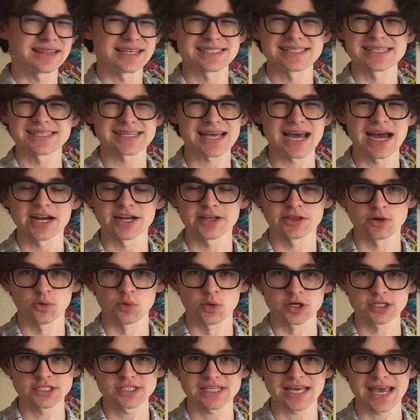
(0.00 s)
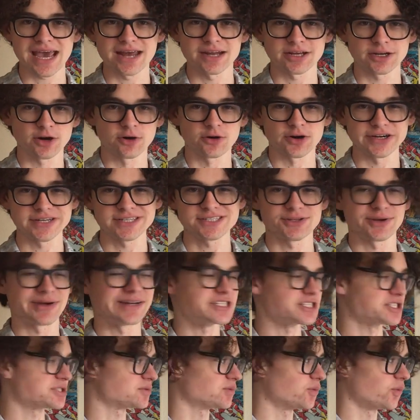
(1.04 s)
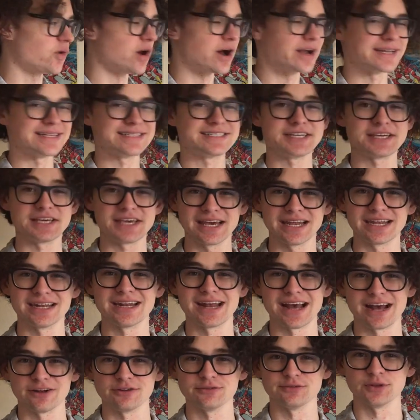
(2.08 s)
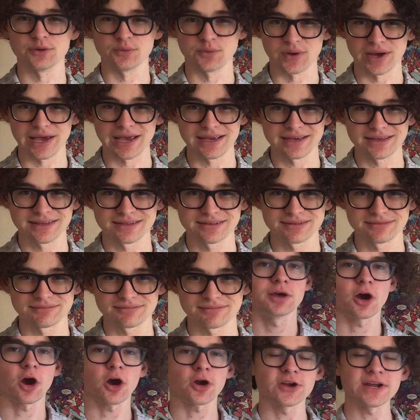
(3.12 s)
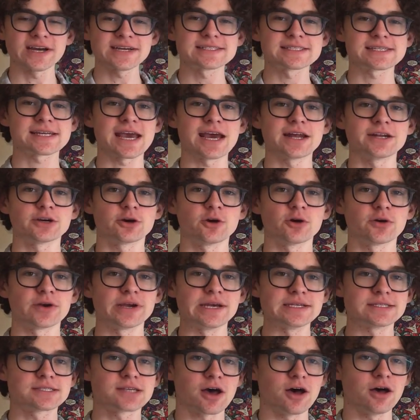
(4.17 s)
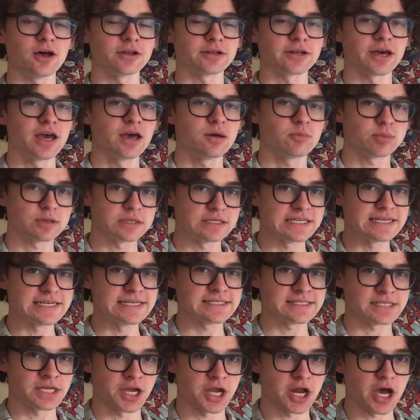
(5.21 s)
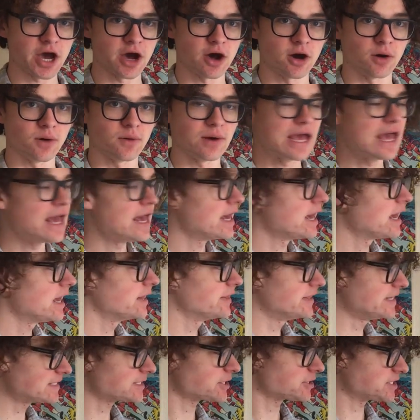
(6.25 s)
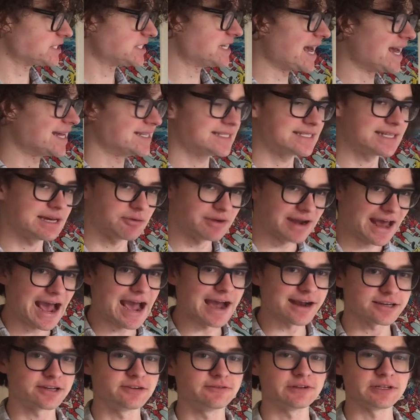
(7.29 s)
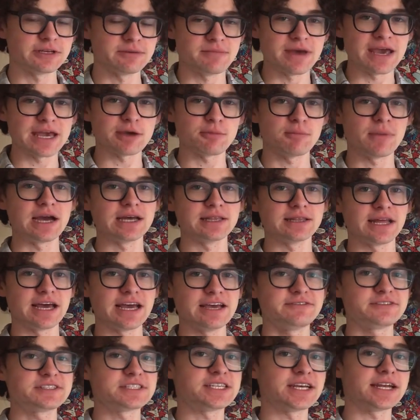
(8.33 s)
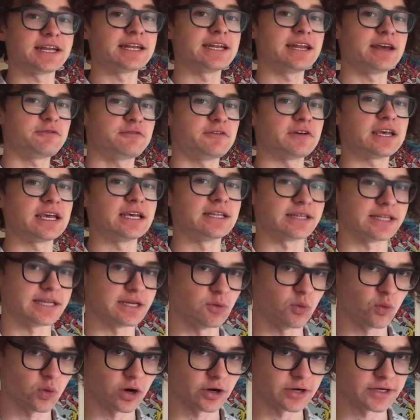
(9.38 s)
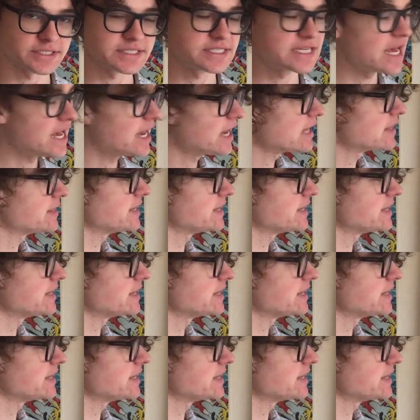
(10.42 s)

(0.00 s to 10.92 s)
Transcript: This is kind of the worst category, so I just wanted to get it out of the way. Our next category is called Please No. These are stands that would actively make my life significantly worse.